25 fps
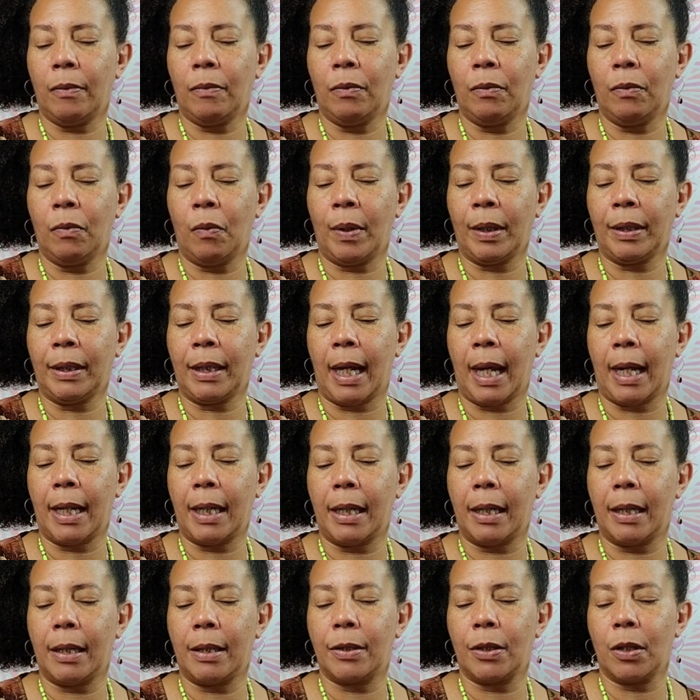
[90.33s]
what that
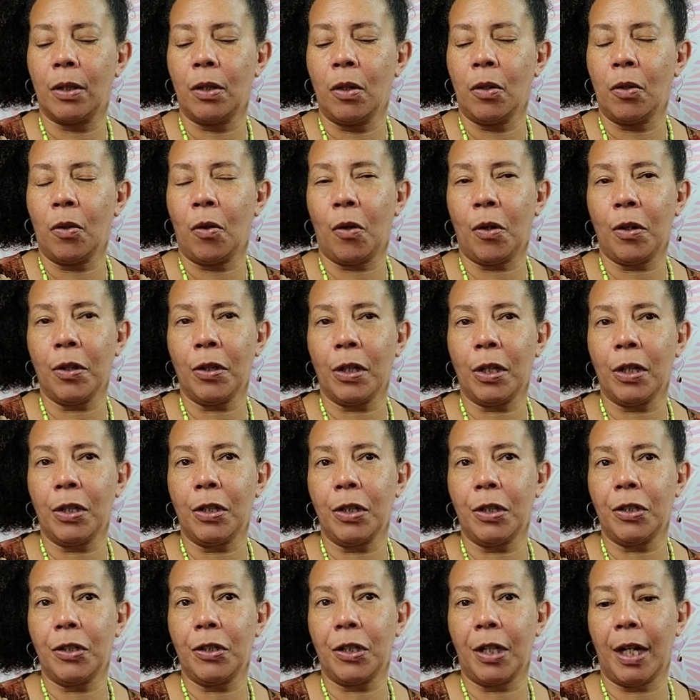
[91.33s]
is. Or you could
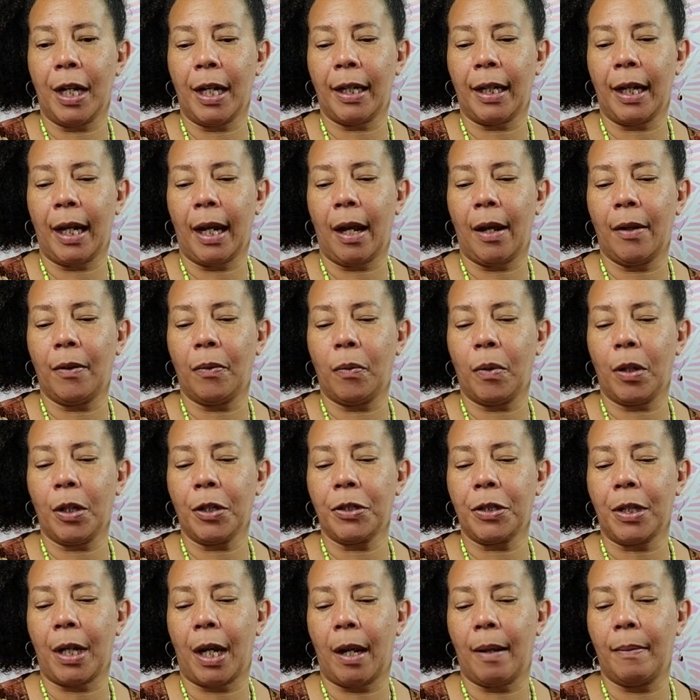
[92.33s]
just check out a
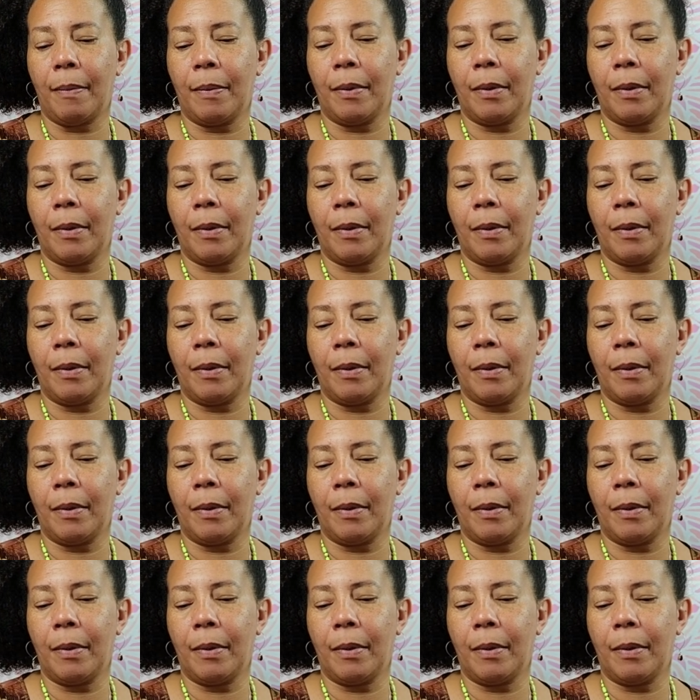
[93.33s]
workshop